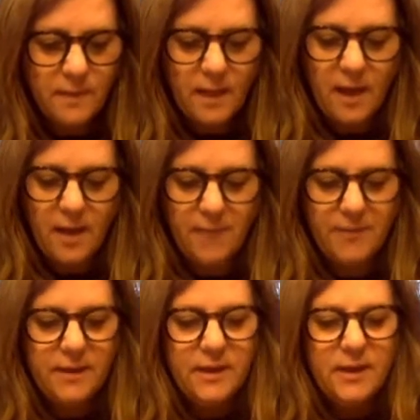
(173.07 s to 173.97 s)

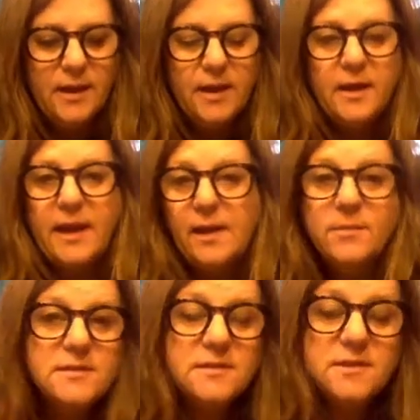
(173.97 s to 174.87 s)

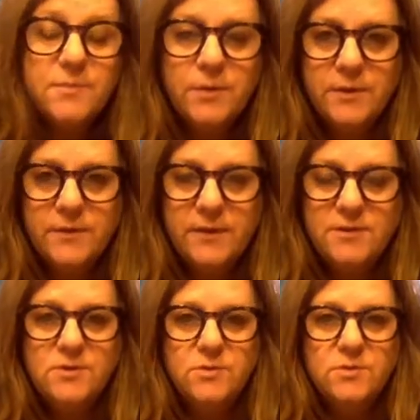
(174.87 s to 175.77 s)
Amos is the book that
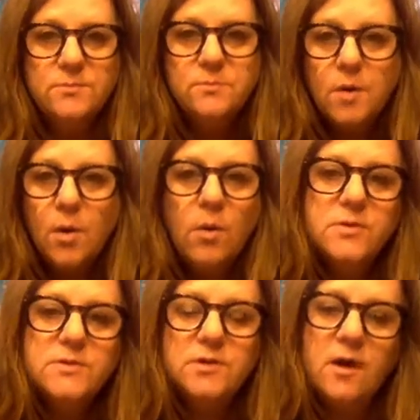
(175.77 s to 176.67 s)
is used
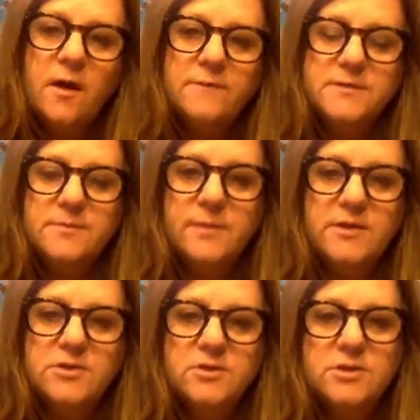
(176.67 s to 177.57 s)
most often by
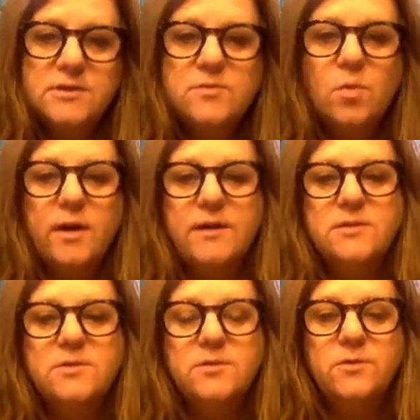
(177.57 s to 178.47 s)
churches wanting
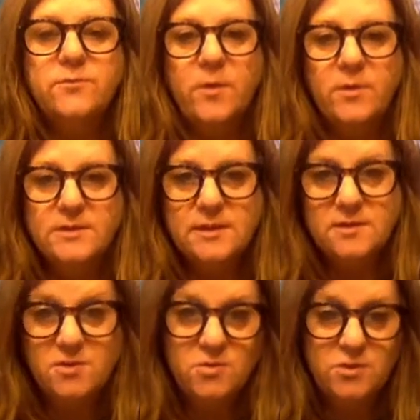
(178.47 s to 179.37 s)
to focus on
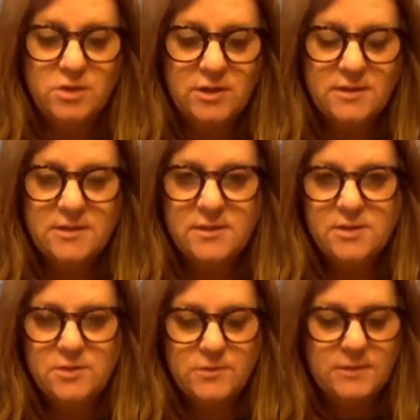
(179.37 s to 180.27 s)
social justice
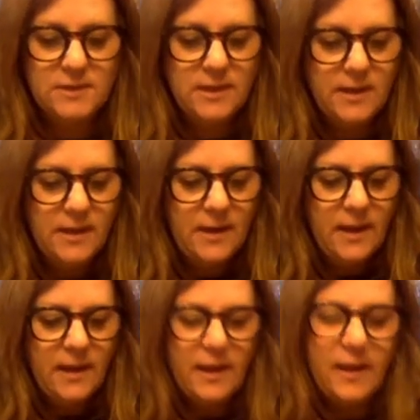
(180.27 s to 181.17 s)
issues.
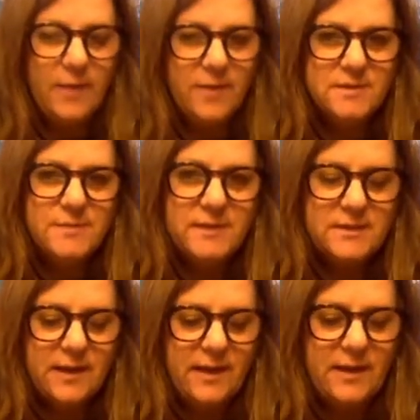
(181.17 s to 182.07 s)
And I'm going to speak to
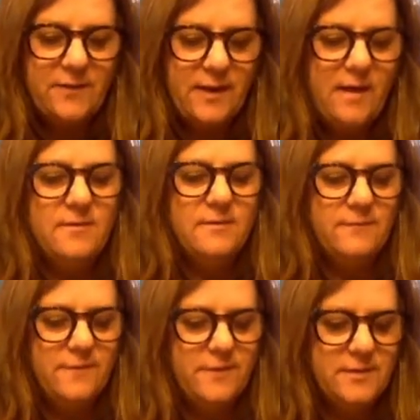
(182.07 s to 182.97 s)
that at the end
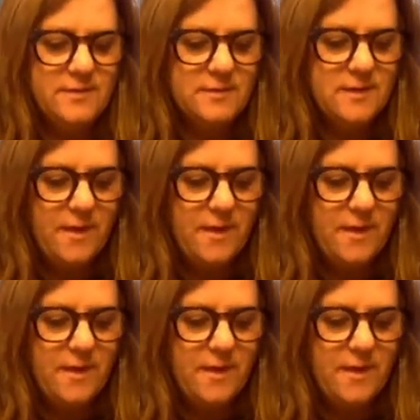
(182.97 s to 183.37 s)
of this,